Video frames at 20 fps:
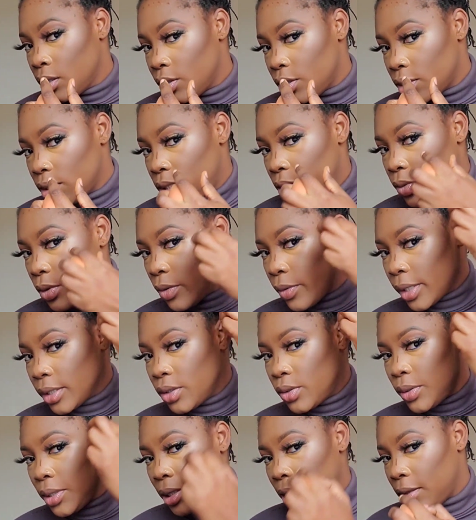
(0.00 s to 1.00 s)
You see what we're
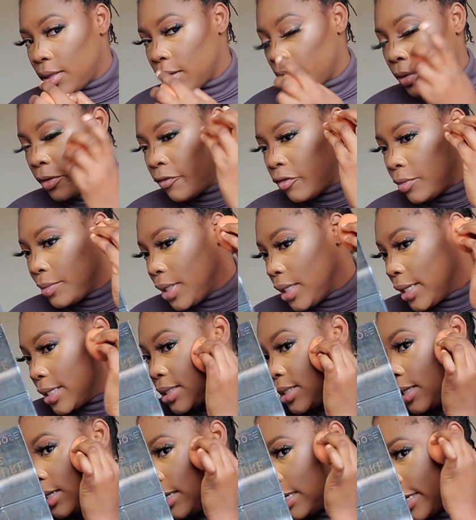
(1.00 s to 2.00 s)
doing there? We're forming
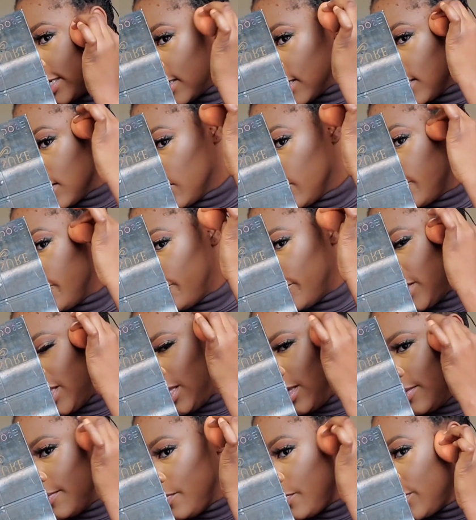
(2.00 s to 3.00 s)
like a little
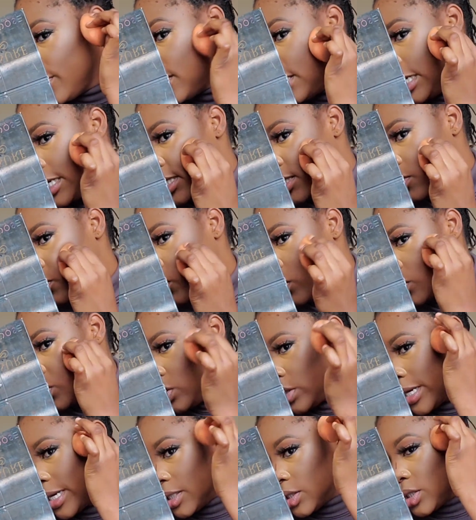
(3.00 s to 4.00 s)
V. That's
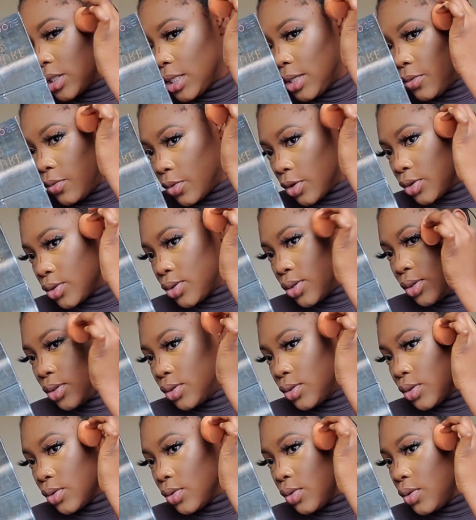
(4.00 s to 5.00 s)
what you actually want to
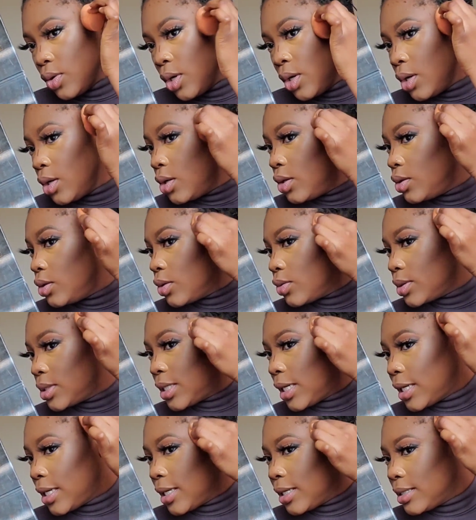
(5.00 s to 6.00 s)
do. Don't
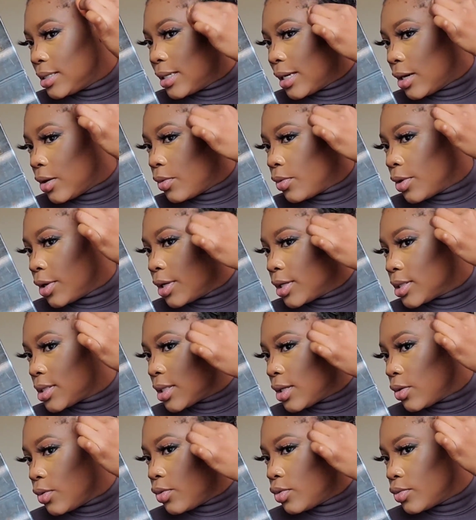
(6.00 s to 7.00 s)
take it
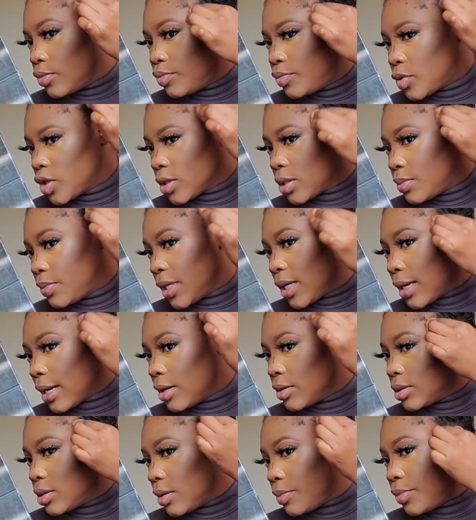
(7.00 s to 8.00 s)
downwards, it will just be
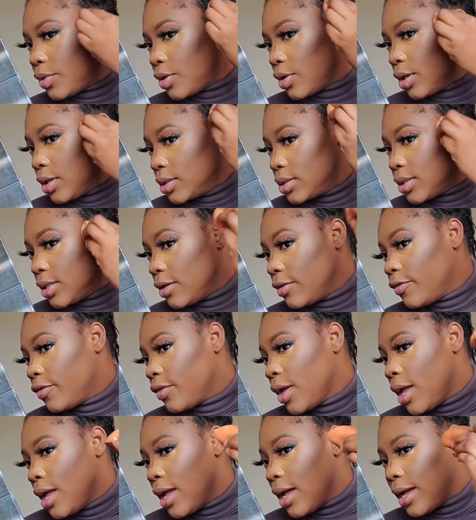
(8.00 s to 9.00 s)
counterproductive
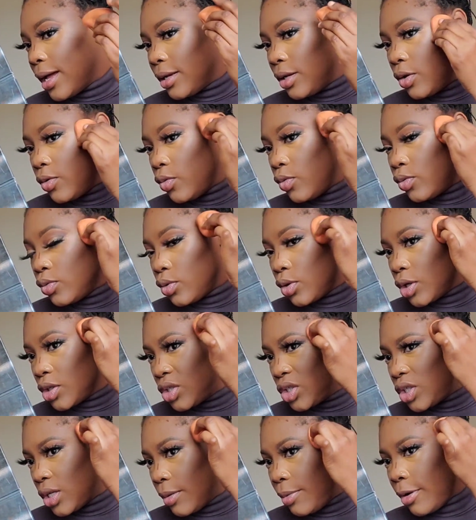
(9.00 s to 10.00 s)
and it will
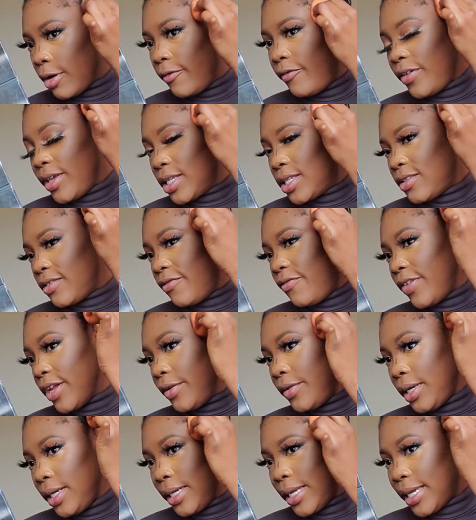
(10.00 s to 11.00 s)
not shape your face
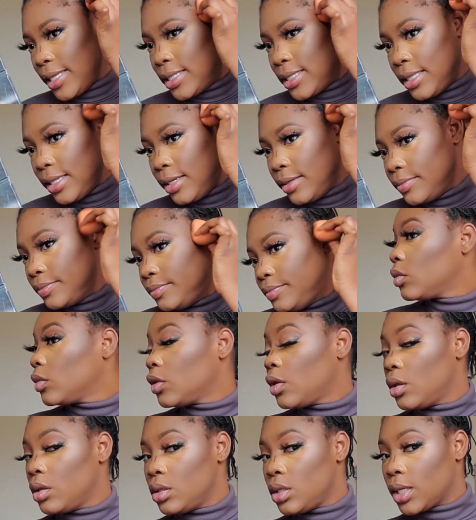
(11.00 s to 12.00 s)
very nicely.
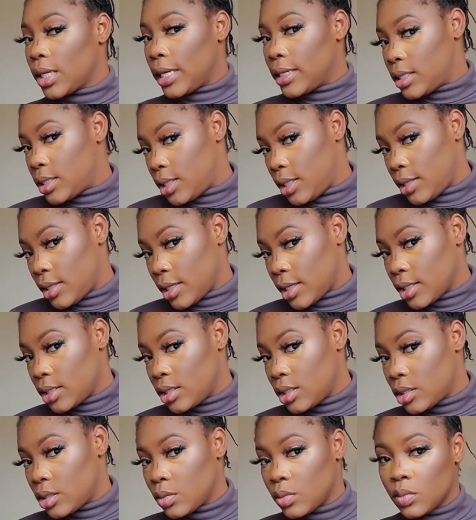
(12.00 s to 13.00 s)
Do you guys see
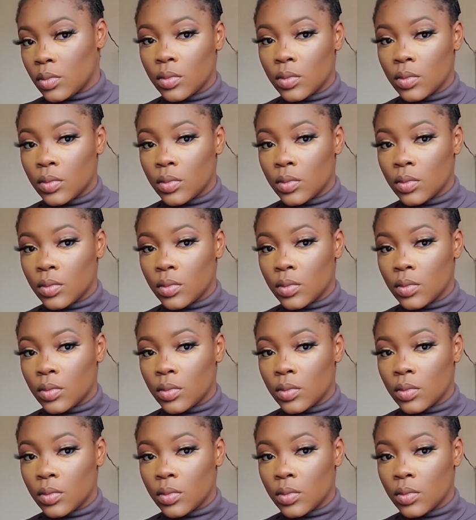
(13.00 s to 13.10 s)
that?